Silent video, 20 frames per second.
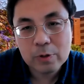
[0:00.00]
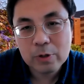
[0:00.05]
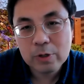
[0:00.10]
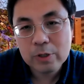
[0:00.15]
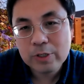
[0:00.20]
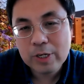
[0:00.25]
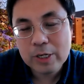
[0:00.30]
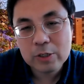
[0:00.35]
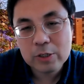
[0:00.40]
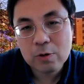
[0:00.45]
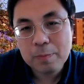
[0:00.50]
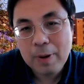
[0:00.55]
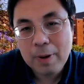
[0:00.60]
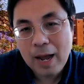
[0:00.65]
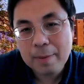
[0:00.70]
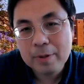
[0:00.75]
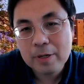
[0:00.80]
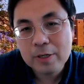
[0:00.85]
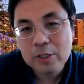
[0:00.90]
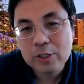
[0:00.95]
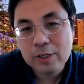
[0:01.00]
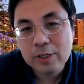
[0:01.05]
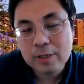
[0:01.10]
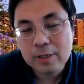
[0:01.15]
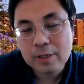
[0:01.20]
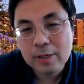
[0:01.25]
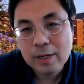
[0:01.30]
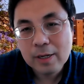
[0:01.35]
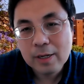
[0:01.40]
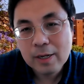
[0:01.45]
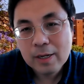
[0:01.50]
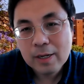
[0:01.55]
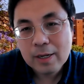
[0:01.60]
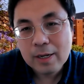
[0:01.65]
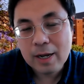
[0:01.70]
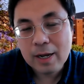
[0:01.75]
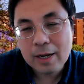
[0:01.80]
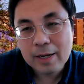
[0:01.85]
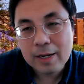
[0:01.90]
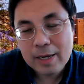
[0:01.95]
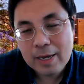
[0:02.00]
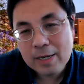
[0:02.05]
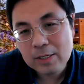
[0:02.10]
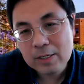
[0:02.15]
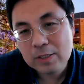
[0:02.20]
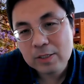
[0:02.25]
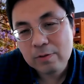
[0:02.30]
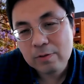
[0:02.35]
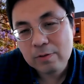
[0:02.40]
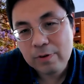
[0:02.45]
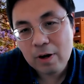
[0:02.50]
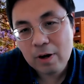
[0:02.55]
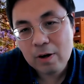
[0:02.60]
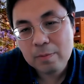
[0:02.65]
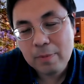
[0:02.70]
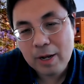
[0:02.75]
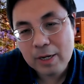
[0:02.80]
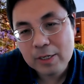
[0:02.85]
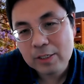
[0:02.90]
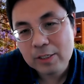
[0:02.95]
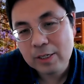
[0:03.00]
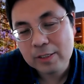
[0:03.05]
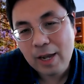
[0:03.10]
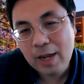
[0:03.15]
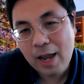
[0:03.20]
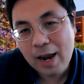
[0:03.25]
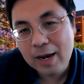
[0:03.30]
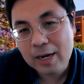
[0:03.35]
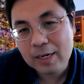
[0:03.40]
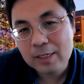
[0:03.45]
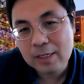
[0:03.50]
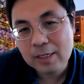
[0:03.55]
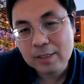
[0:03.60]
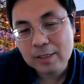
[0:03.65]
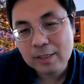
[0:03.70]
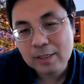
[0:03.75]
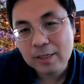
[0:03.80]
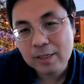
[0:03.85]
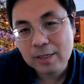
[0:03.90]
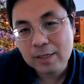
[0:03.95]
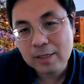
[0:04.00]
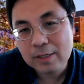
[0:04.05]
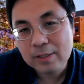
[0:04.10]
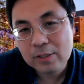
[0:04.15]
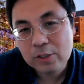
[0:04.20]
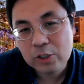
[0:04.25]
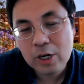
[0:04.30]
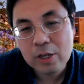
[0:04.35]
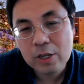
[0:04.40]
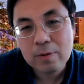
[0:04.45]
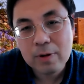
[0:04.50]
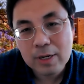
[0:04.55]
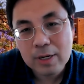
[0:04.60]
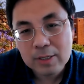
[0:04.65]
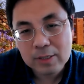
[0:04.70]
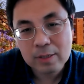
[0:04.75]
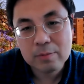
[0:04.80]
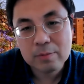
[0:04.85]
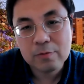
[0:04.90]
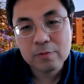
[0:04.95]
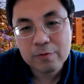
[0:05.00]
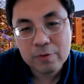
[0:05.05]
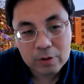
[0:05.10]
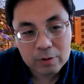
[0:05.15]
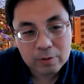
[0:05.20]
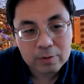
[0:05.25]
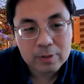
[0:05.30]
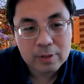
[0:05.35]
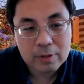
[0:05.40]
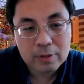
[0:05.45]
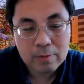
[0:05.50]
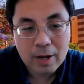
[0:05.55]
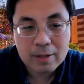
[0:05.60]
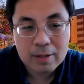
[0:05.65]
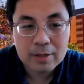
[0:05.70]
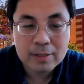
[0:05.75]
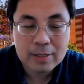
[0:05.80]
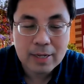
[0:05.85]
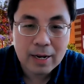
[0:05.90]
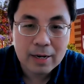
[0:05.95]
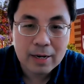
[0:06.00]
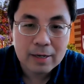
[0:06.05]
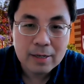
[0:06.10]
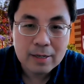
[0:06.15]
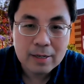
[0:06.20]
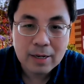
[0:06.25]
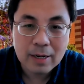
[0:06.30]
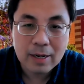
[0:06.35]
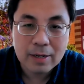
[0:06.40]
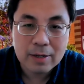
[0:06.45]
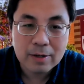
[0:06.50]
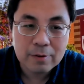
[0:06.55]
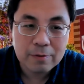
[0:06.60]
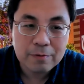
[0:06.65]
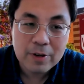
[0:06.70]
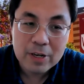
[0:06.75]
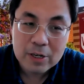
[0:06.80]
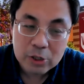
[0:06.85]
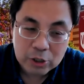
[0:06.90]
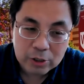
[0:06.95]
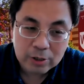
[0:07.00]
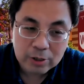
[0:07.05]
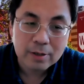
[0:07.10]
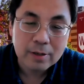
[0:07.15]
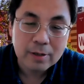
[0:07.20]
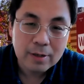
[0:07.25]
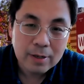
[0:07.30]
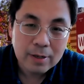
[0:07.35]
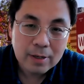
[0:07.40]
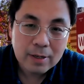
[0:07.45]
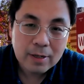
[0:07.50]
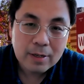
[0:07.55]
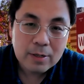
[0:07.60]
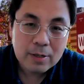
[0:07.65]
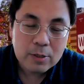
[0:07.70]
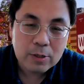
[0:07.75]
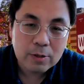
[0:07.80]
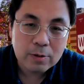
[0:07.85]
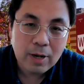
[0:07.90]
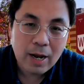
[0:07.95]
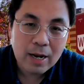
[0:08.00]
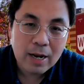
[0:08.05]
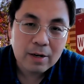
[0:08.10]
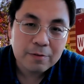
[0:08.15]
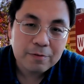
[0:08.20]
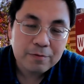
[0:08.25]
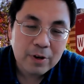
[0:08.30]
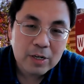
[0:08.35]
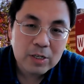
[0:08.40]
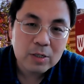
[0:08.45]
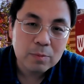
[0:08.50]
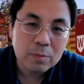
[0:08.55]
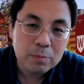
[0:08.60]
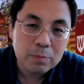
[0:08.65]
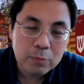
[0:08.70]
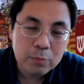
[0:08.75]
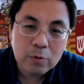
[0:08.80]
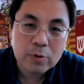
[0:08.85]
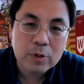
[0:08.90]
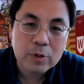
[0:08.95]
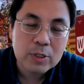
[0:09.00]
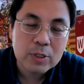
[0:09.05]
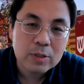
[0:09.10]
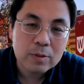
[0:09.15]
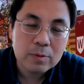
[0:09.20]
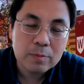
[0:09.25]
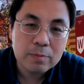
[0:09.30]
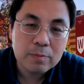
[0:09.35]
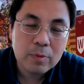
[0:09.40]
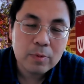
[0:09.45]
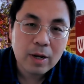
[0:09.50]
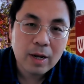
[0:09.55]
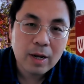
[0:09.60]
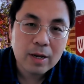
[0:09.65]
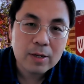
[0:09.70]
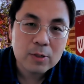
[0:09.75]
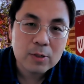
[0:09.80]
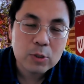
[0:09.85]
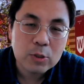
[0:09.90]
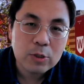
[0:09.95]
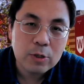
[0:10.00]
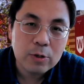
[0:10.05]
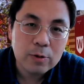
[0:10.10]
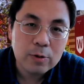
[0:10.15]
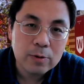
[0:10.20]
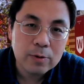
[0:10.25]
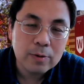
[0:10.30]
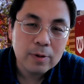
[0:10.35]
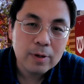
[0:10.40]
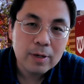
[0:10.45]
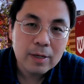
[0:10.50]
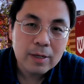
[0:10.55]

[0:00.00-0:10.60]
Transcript: digital publishing is very much targeting the journalism field rather than fiction. So, and the fiction books still